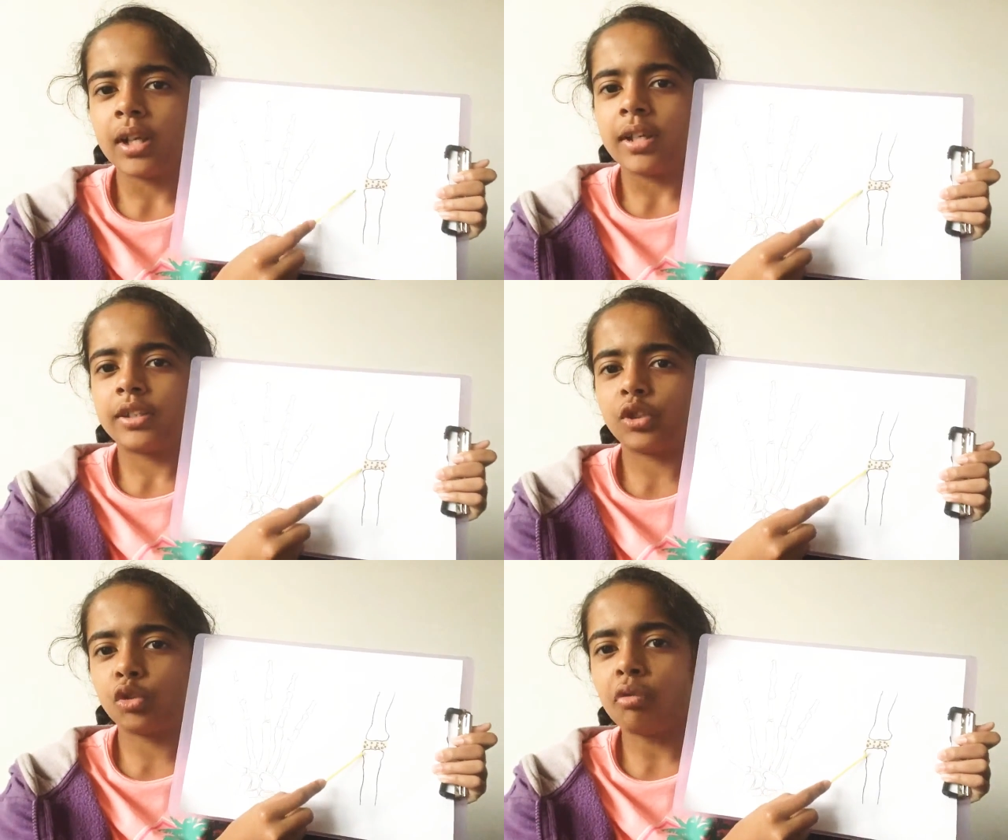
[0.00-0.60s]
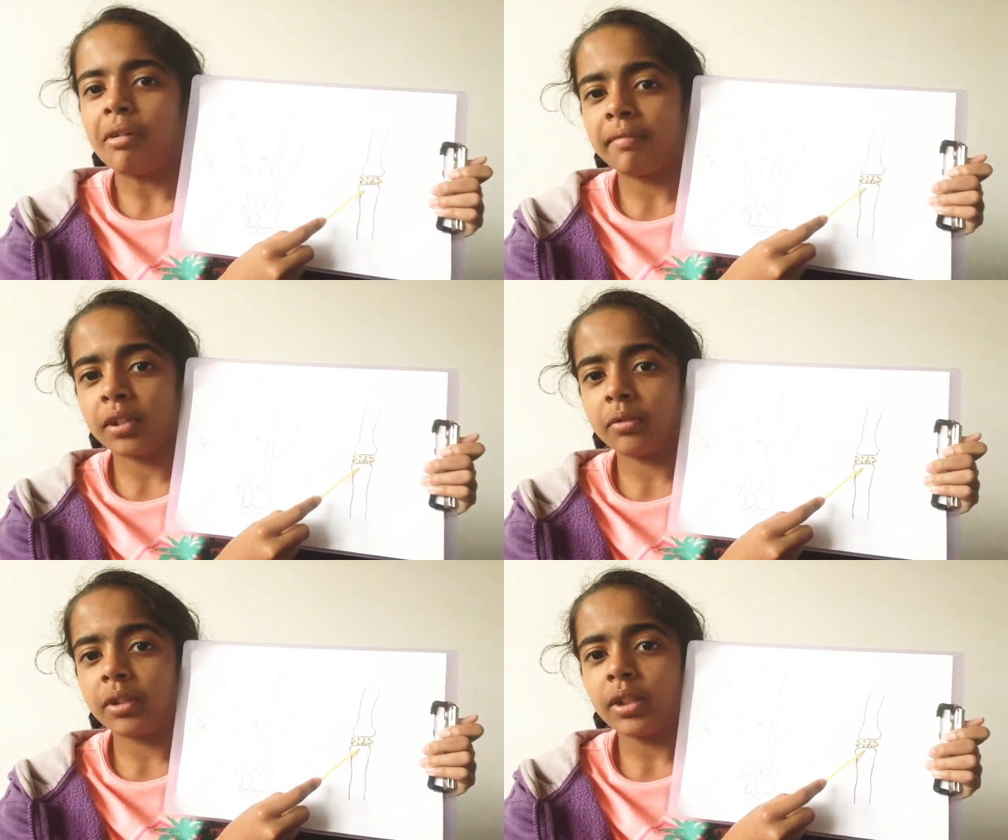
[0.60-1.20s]
Synovial
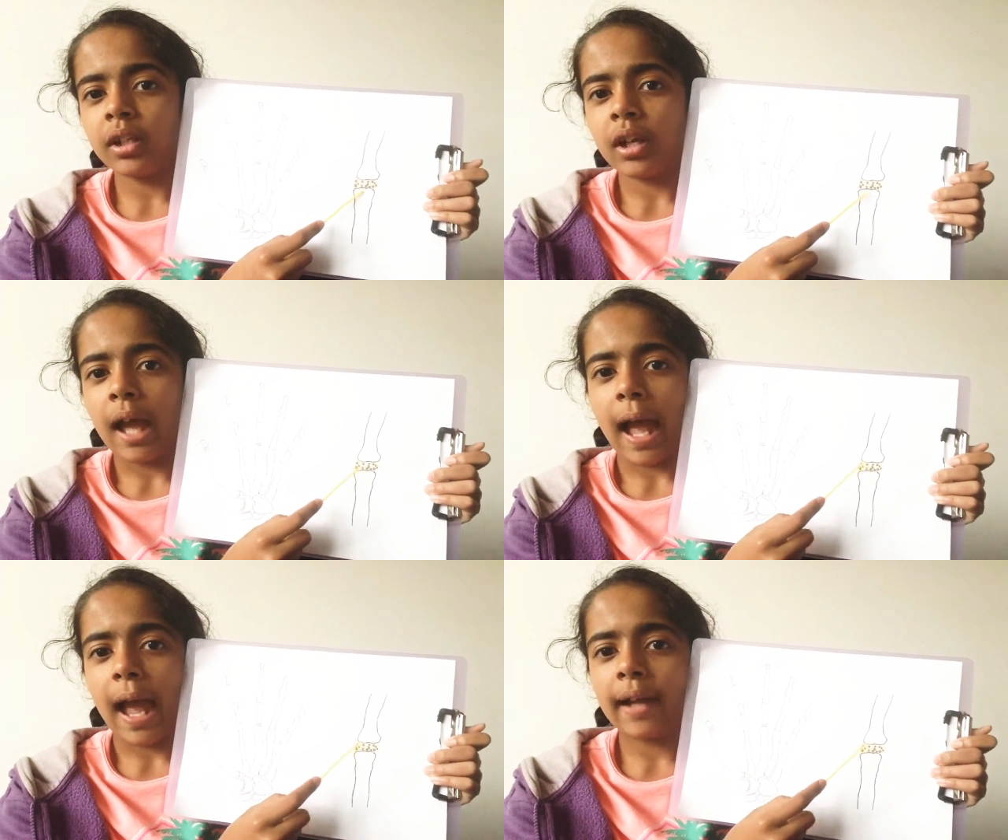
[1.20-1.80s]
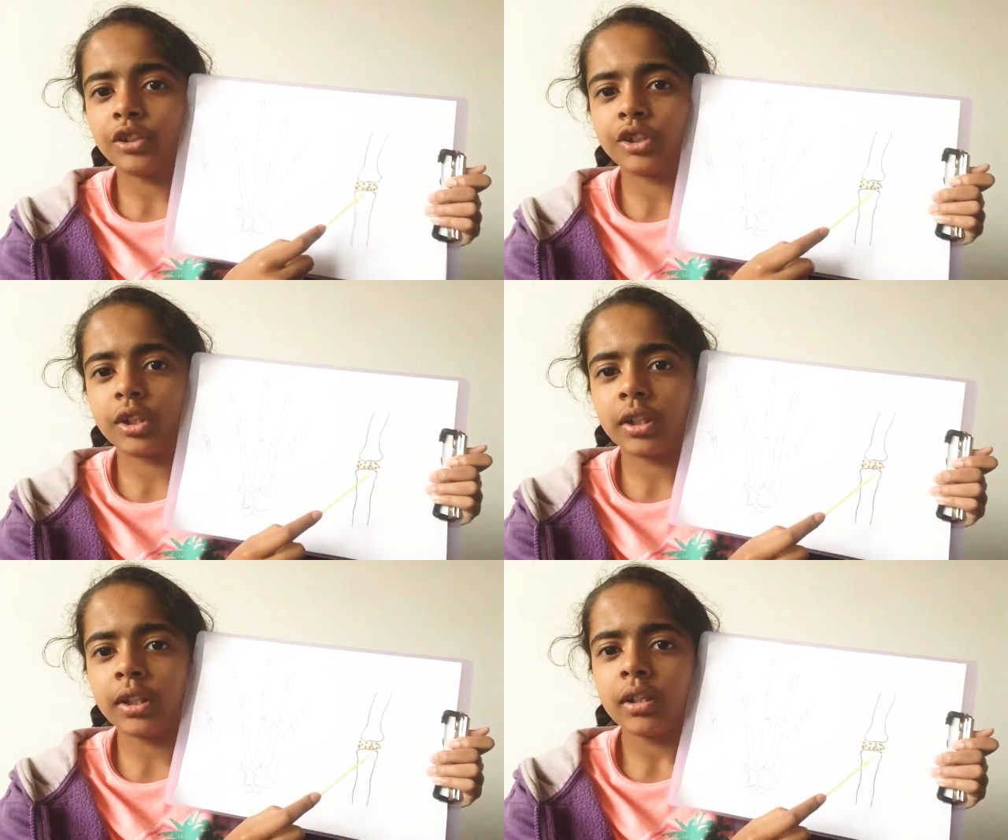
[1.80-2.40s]
fluid
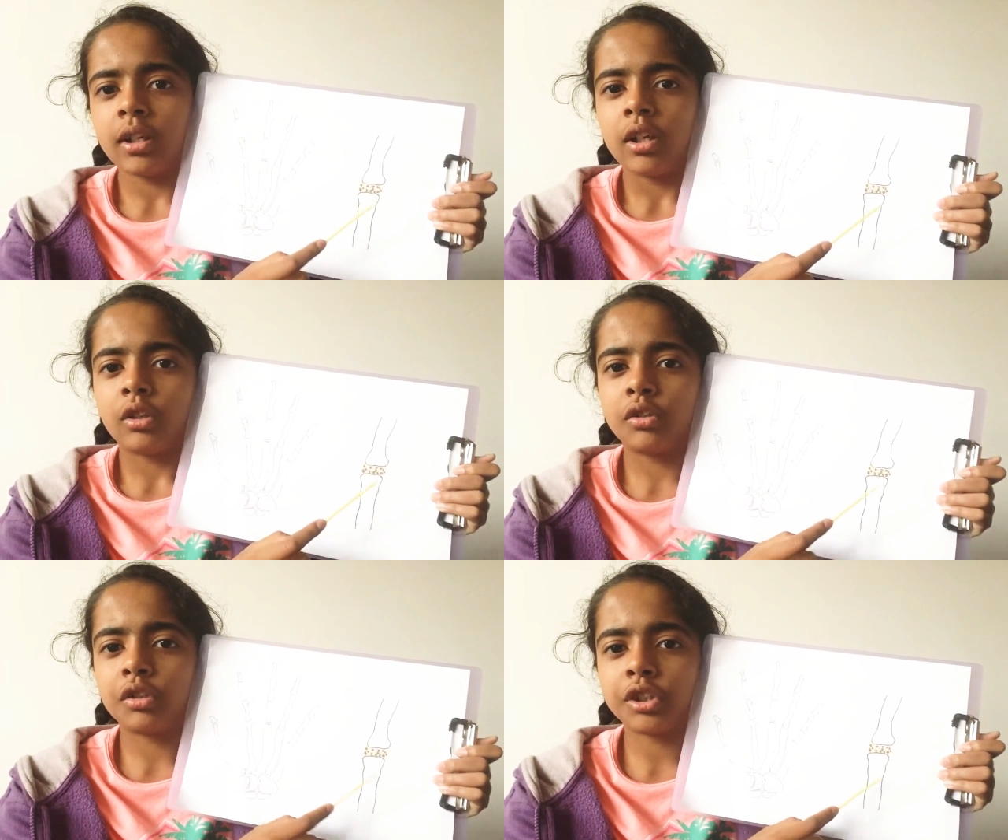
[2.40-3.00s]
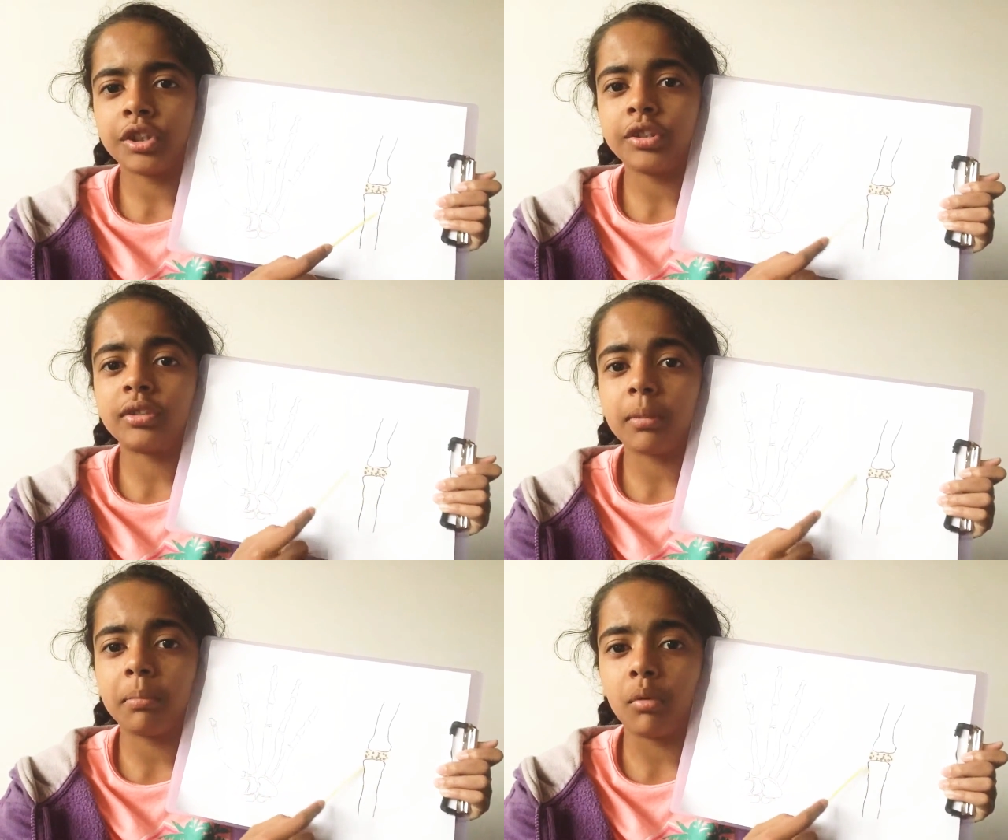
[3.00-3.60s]
actually cushions
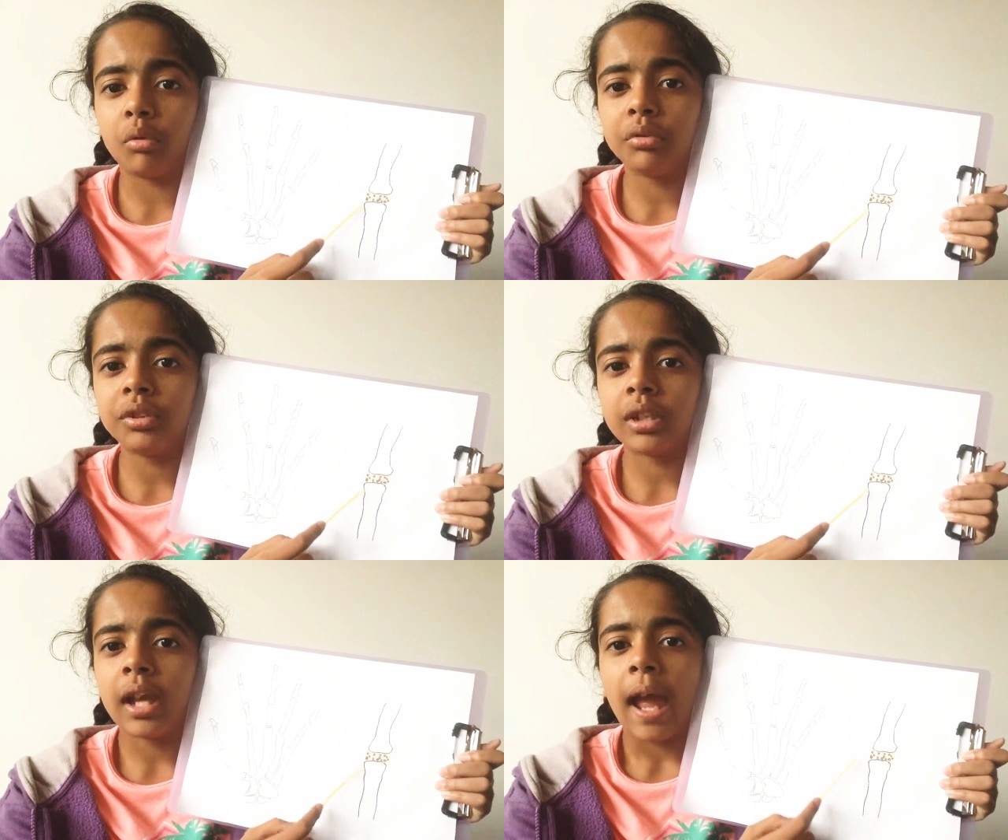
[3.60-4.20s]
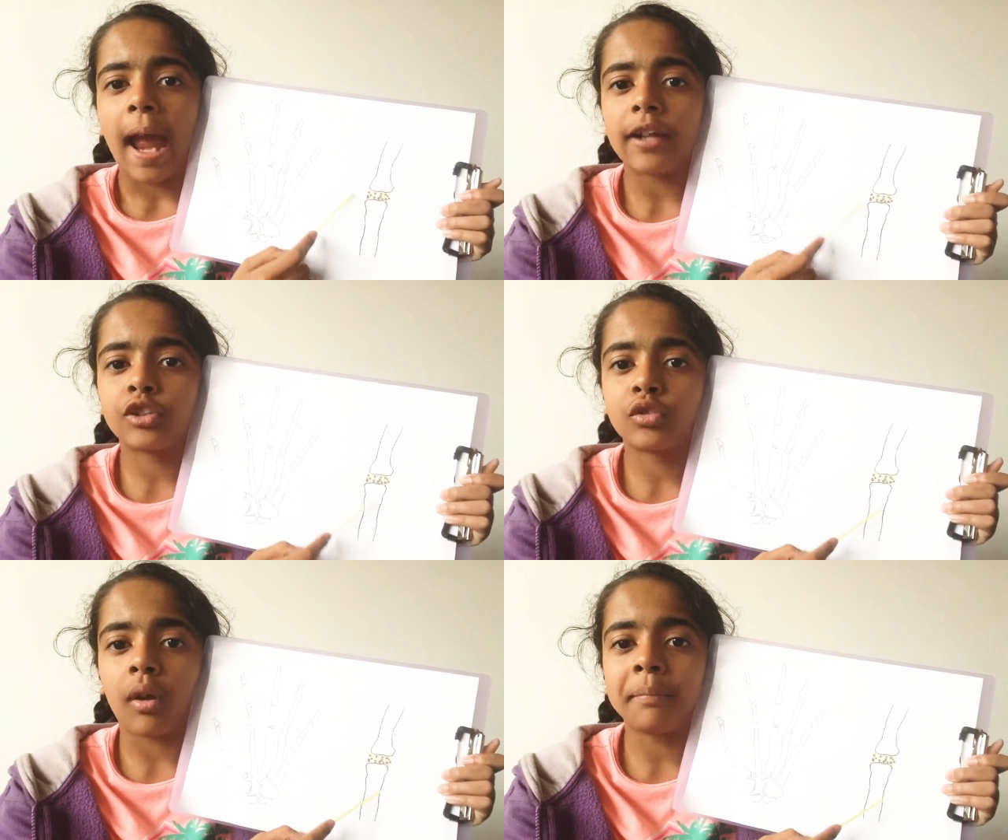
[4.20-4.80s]
the bones and
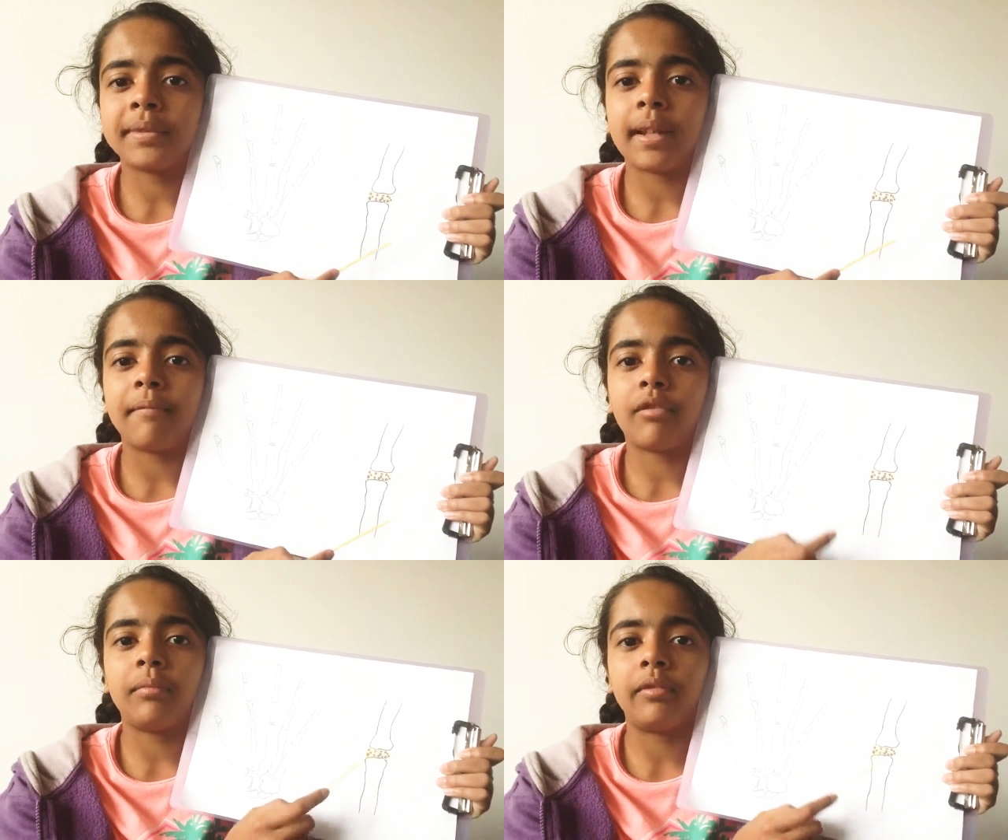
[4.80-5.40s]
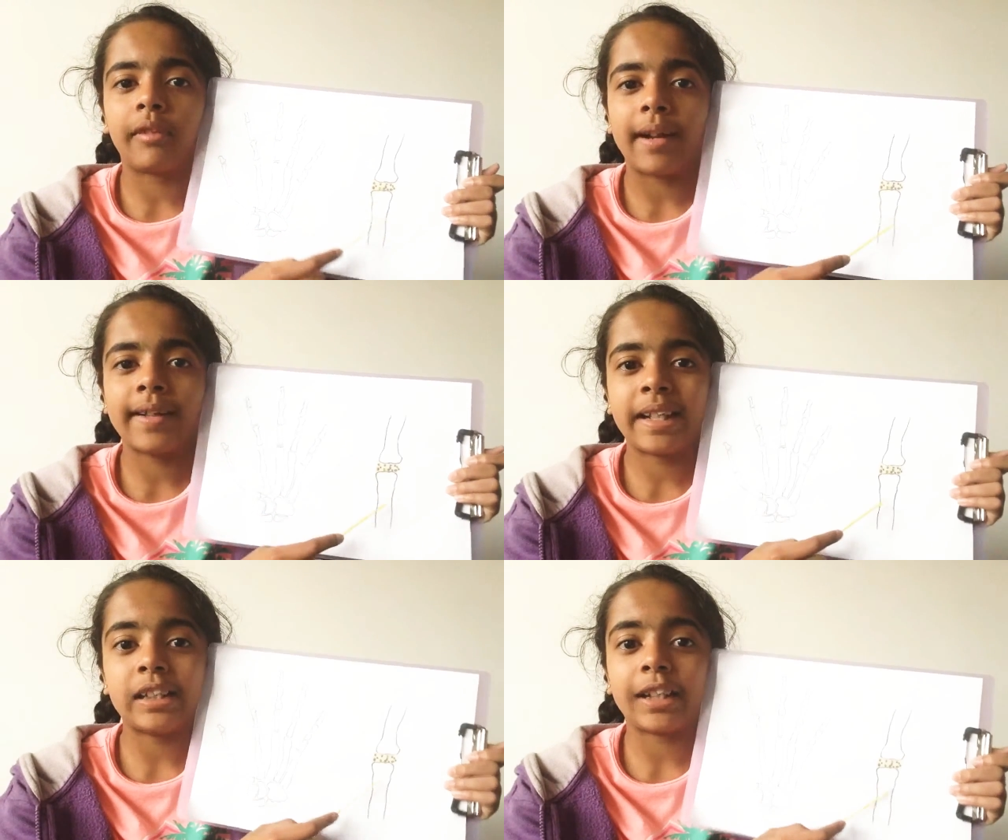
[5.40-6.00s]
stops them from
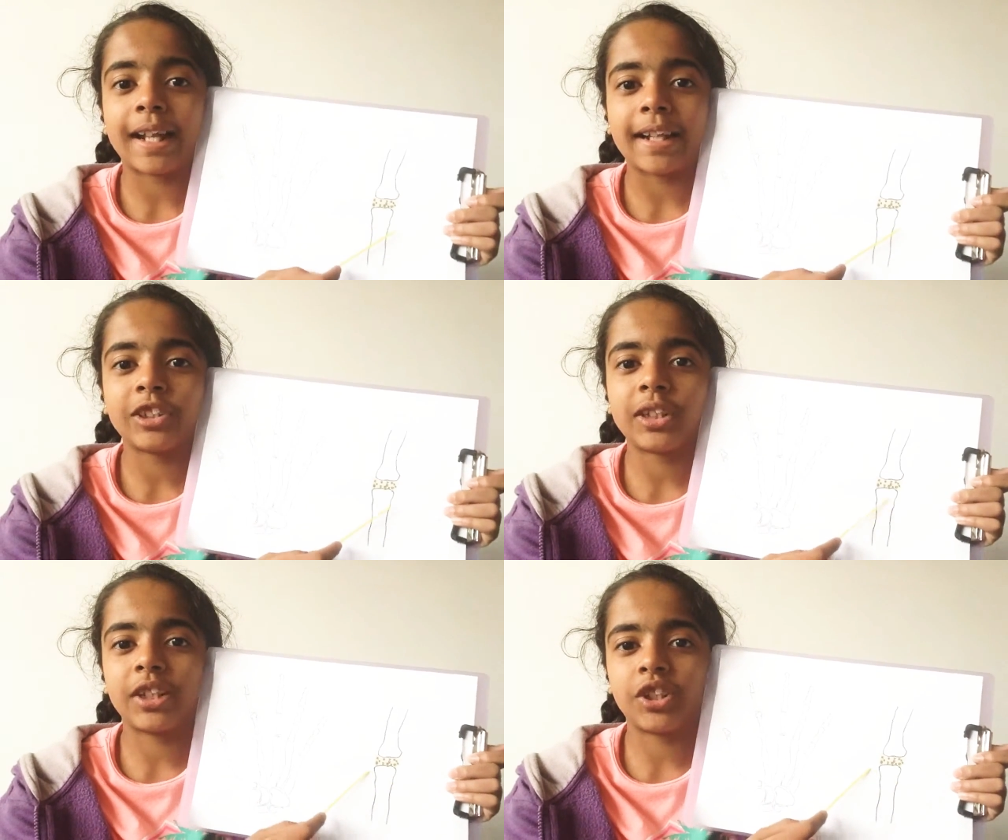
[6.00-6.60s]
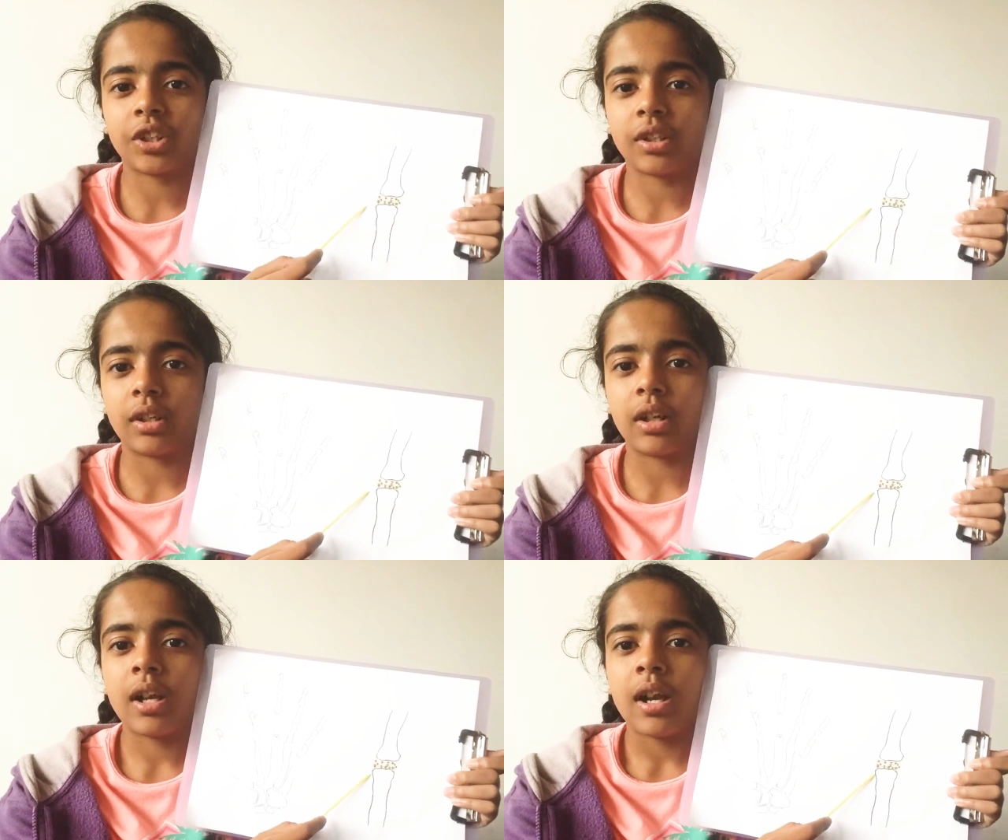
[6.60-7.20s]
grinding against each other,